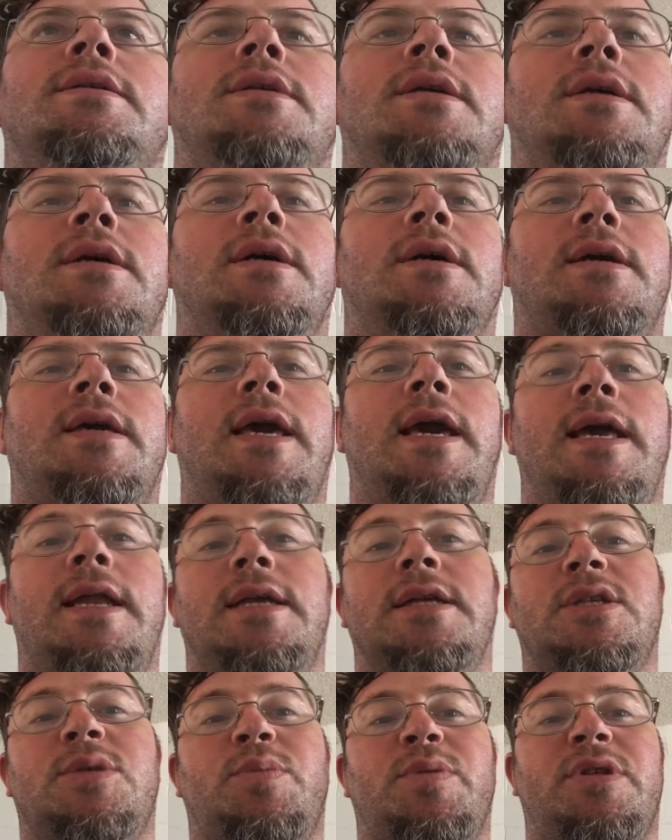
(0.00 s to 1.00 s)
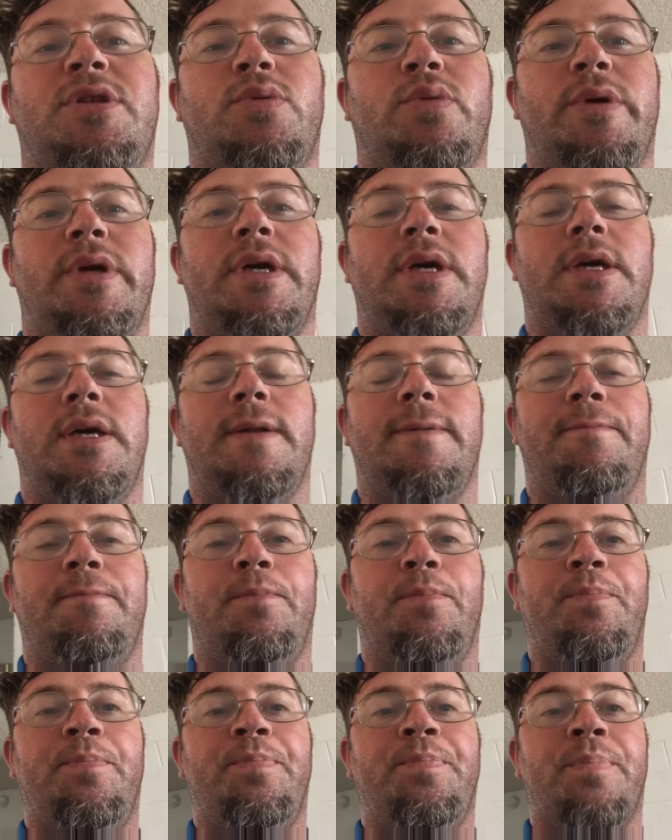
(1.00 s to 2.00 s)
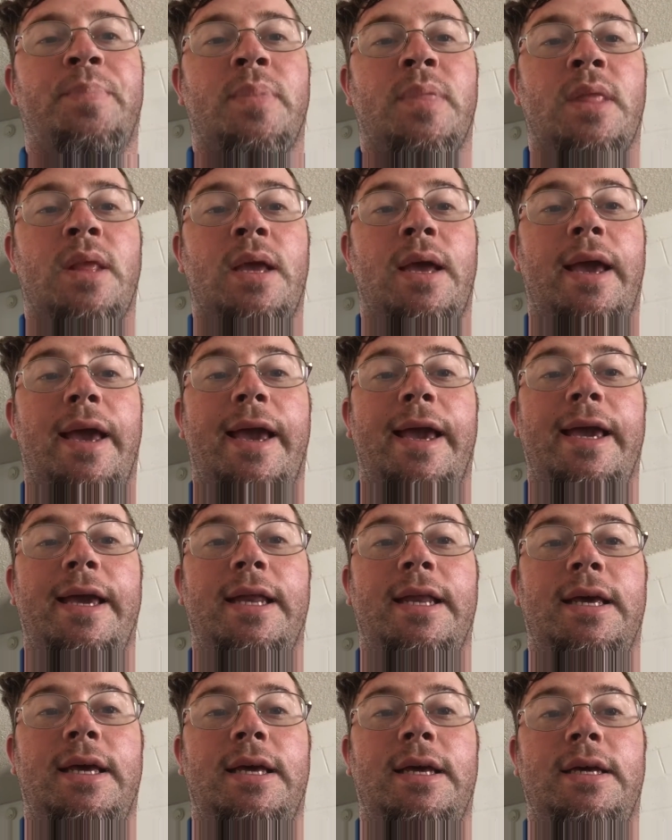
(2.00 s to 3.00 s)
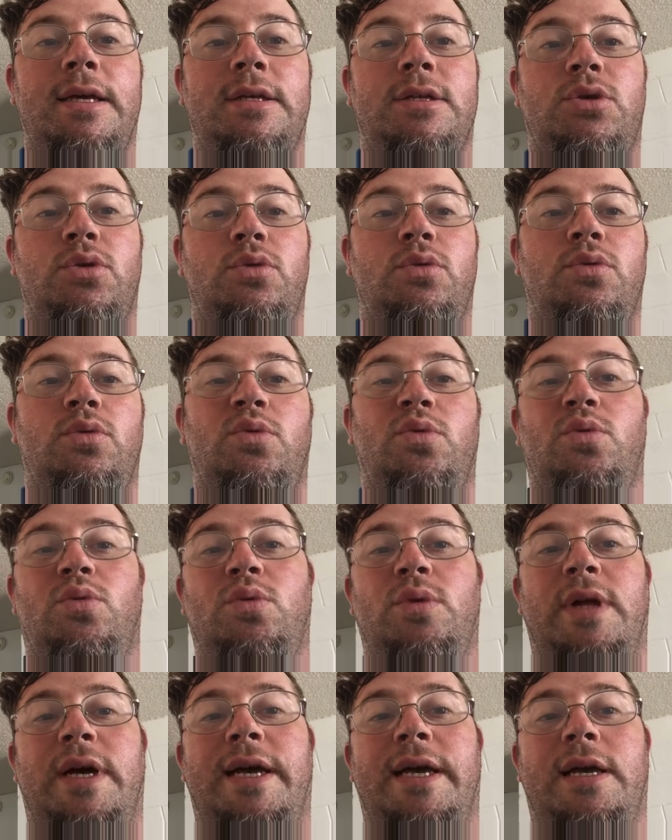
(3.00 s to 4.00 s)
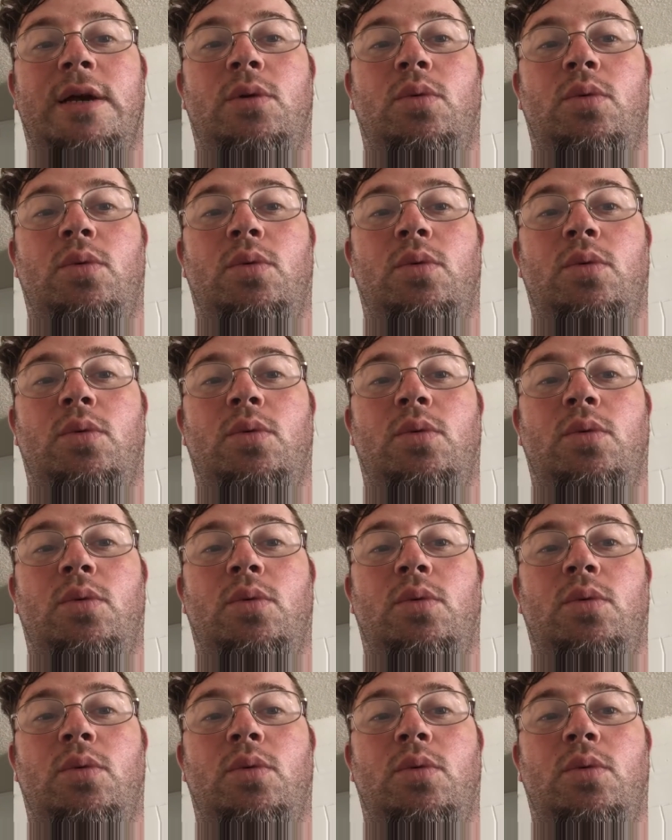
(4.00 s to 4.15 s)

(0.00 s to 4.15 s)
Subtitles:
a cadence between 80 to like